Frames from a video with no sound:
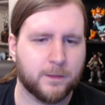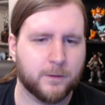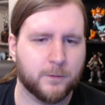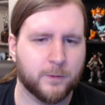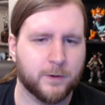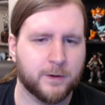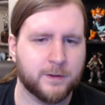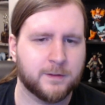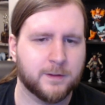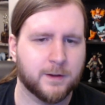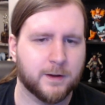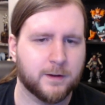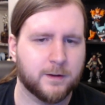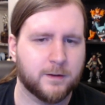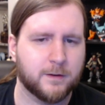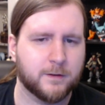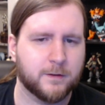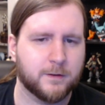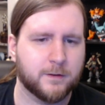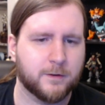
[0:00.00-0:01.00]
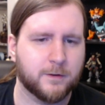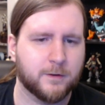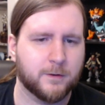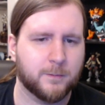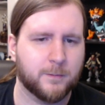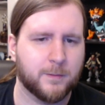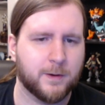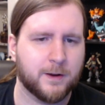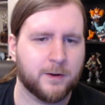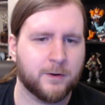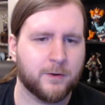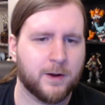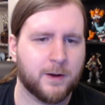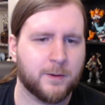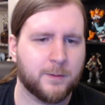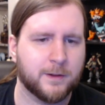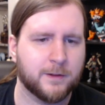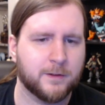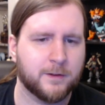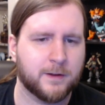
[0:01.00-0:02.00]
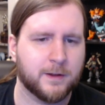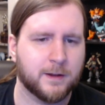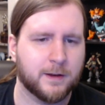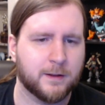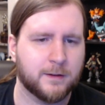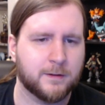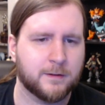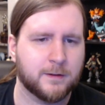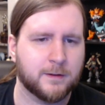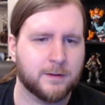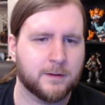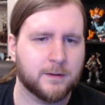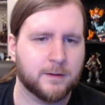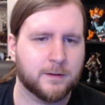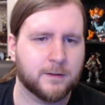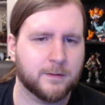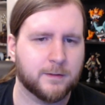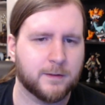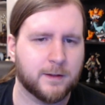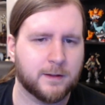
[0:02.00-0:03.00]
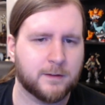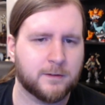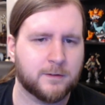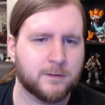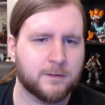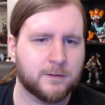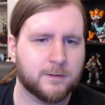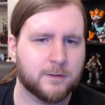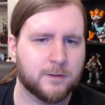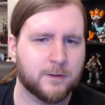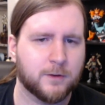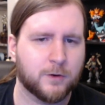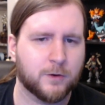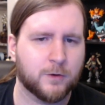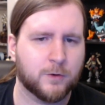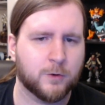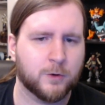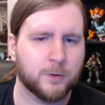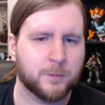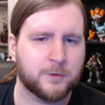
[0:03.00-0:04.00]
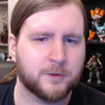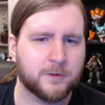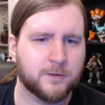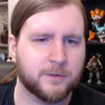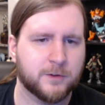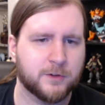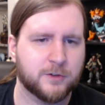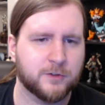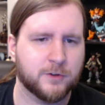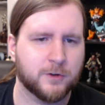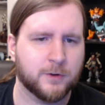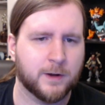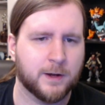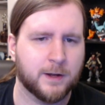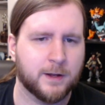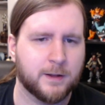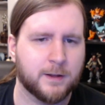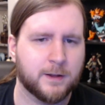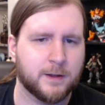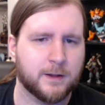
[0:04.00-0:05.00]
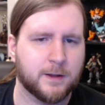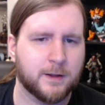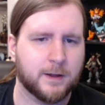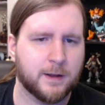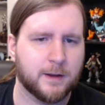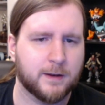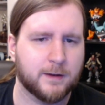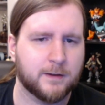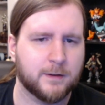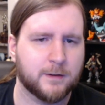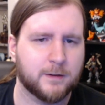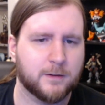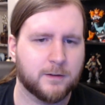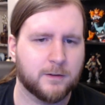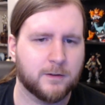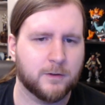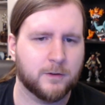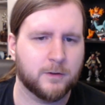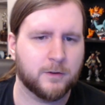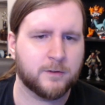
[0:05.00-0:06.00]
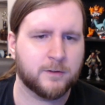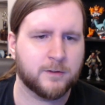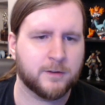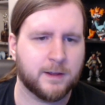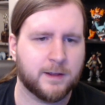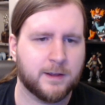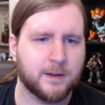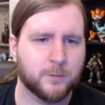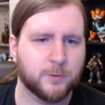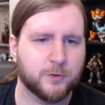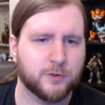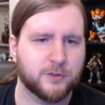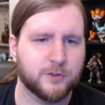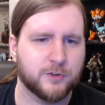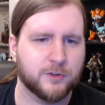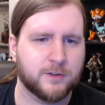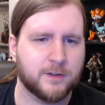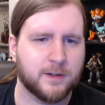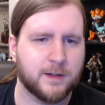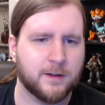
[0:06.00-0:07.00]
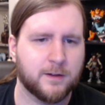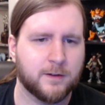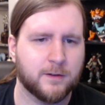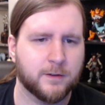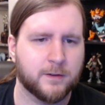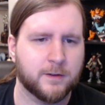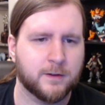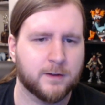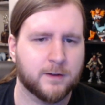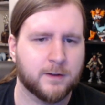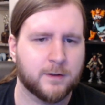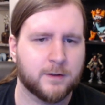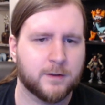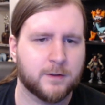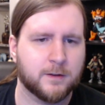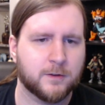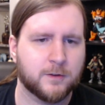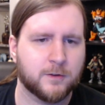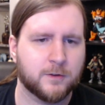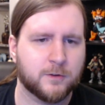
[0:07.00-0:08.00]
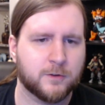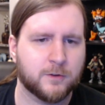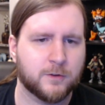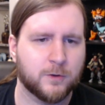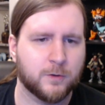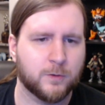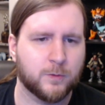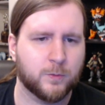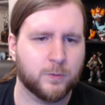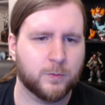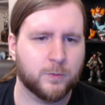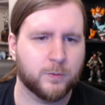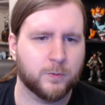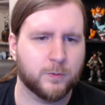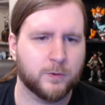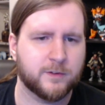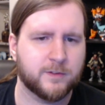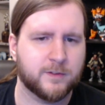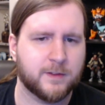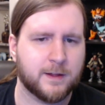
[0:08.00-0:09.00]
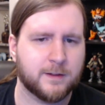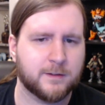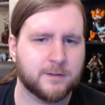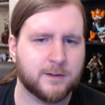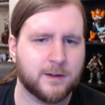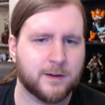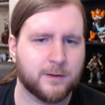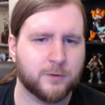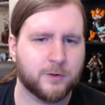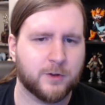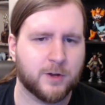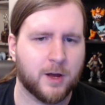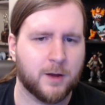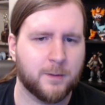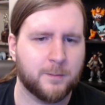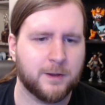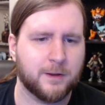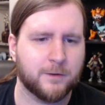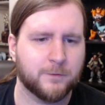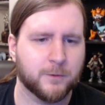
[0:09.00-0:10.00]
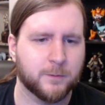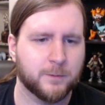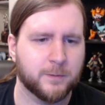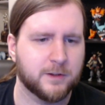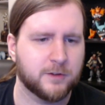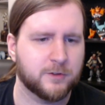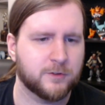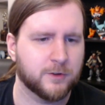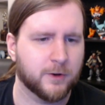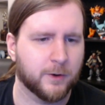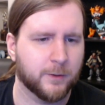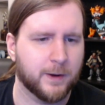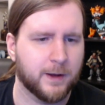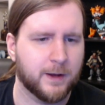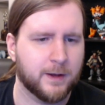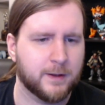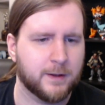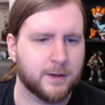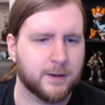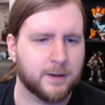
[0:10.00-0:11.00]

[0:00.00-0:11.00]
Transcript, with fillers: What the? No matter how I look at it, that's the corpse of a Shura and it looks like it was just killed. So was that sound coming from this Shura?